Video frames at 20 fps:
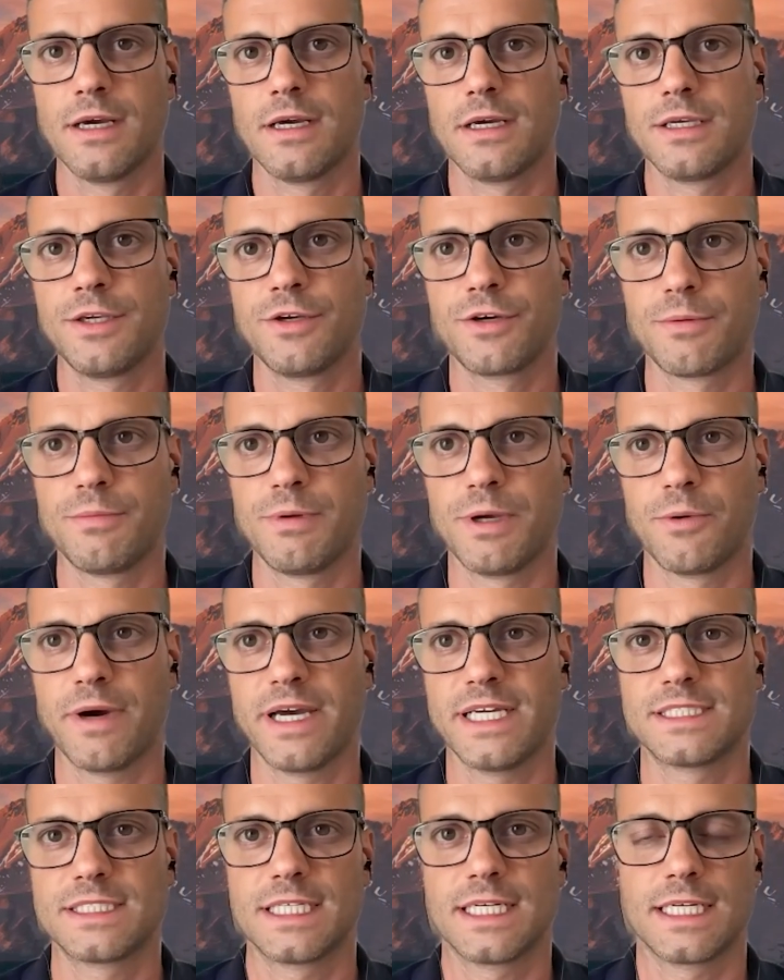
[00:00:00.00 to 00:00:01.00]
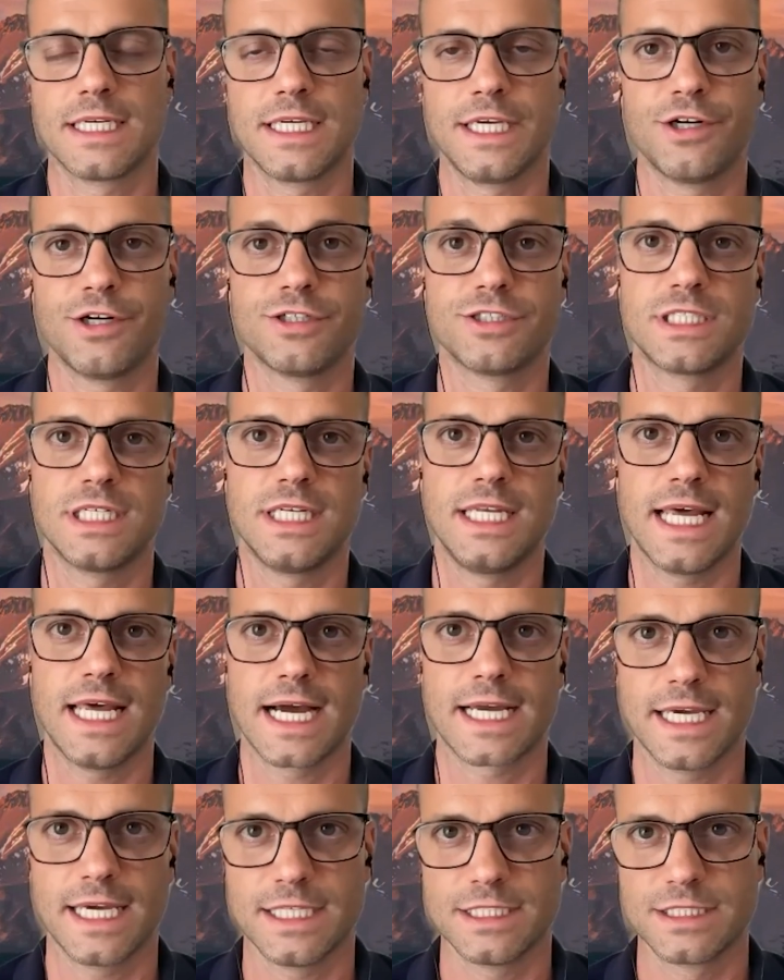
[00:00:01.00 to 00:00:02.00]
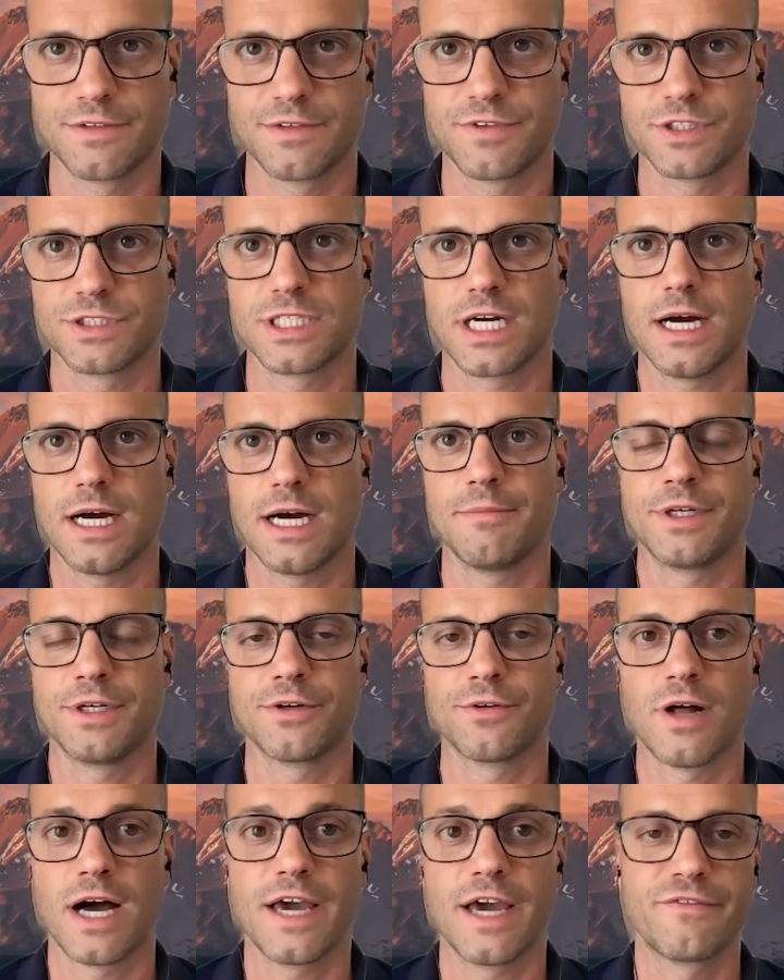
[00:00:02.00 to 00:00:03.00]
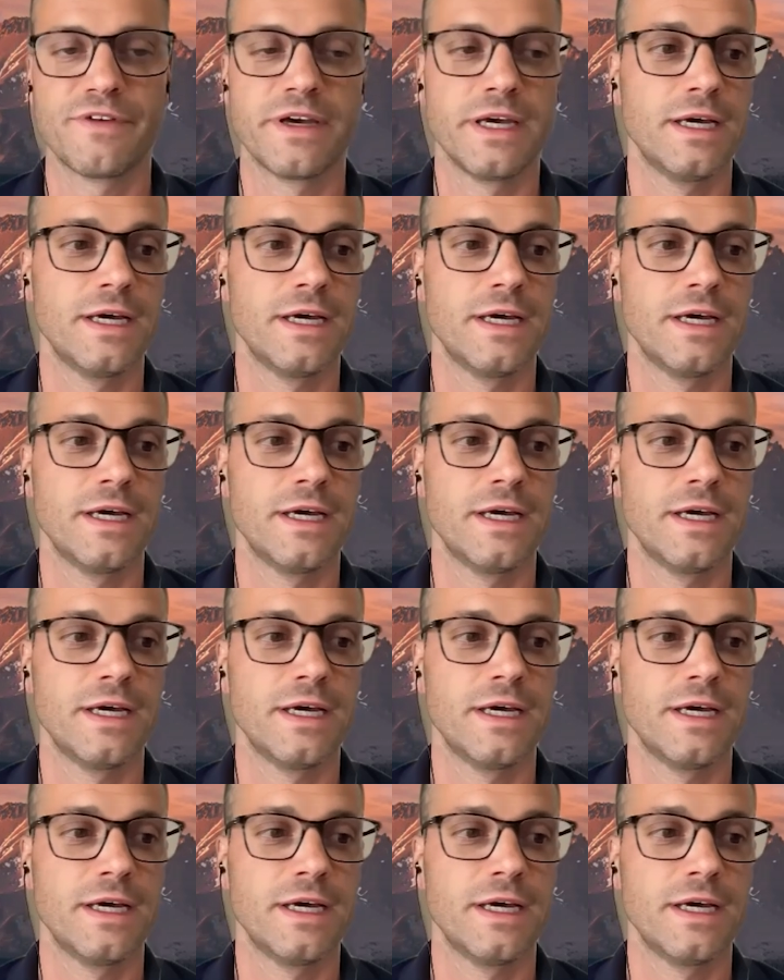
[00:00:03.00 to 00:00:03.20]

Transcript: You could be wasting years to decades of your time in your life.